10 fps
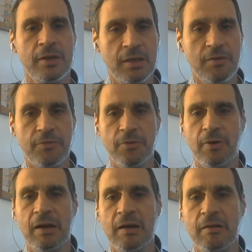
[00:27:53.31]
If you
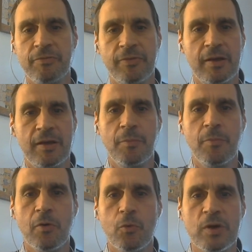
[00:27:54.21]
have
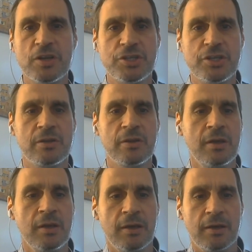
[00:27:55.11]
more questions,
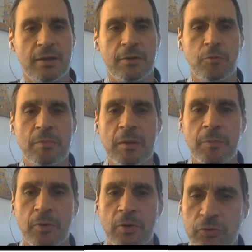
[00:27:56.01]

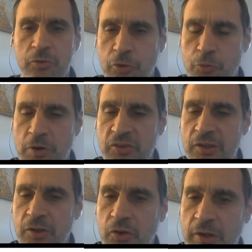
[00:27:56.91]
remember
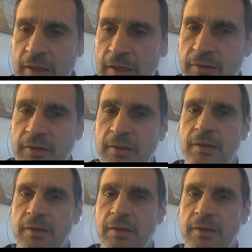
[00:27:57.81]
sociocracy.net.